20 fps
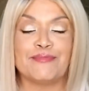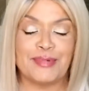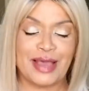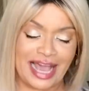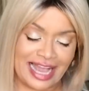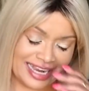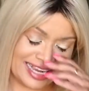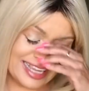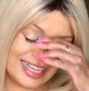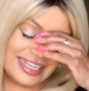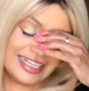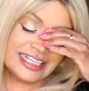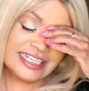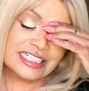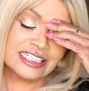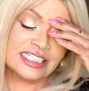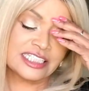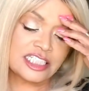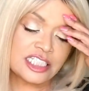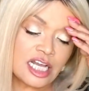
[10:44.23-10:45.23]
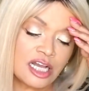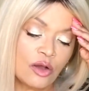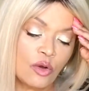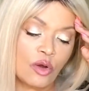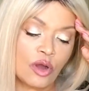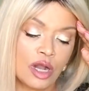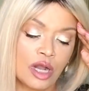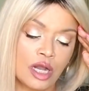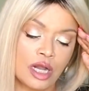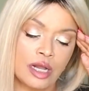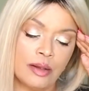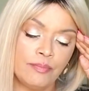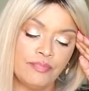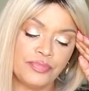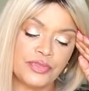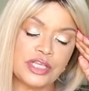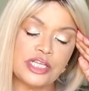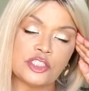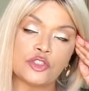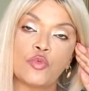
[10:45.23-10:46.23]
back. So um,
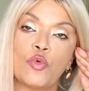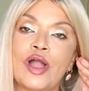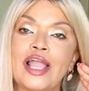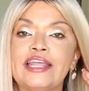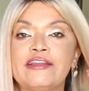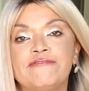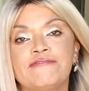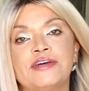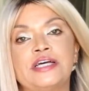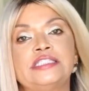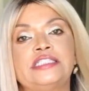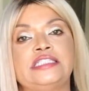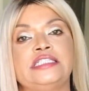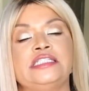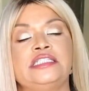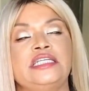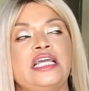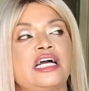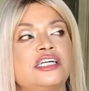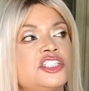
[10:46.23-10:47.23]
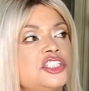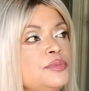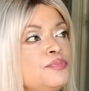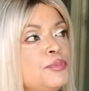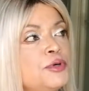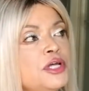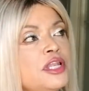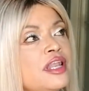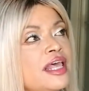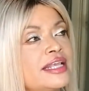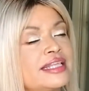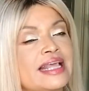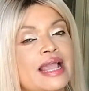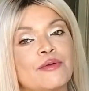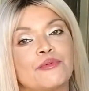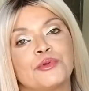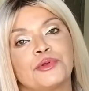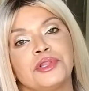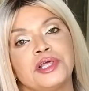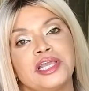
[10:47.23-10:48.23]
these white fuzzies, yeah, she put like
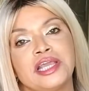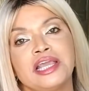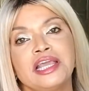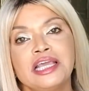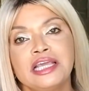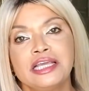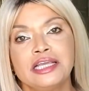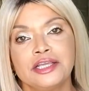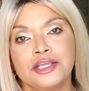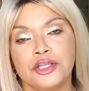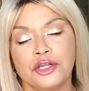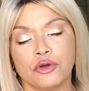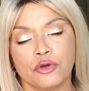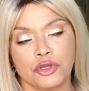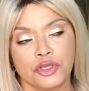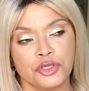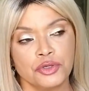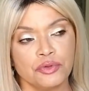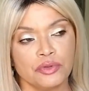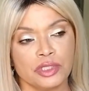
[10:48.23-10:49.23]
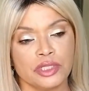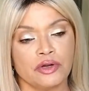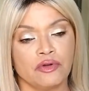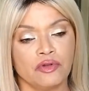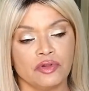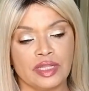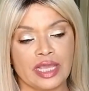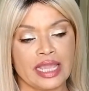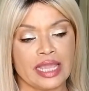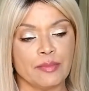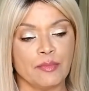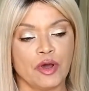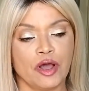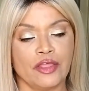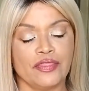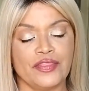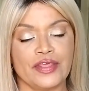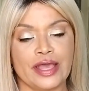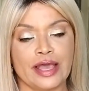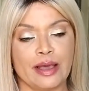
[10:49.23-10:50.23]
that really, you know, cute little name
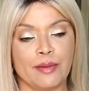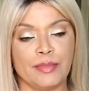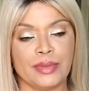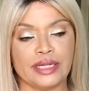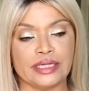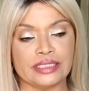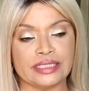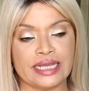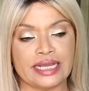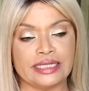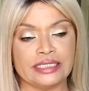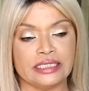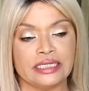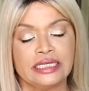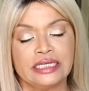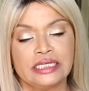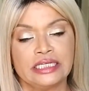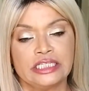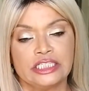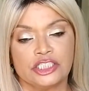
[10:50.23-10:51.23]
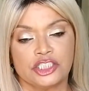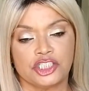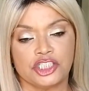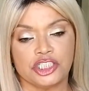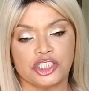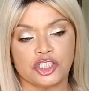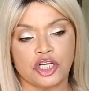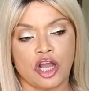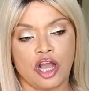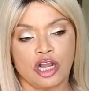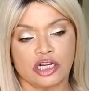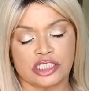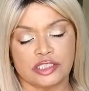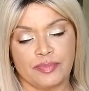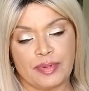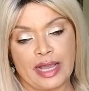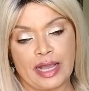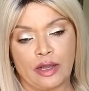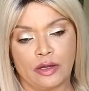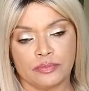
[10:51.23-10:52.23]
on them, and then she talked
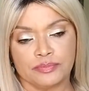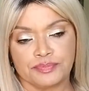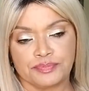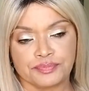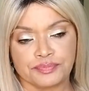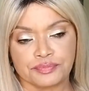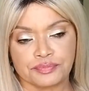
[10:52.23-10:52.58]
about,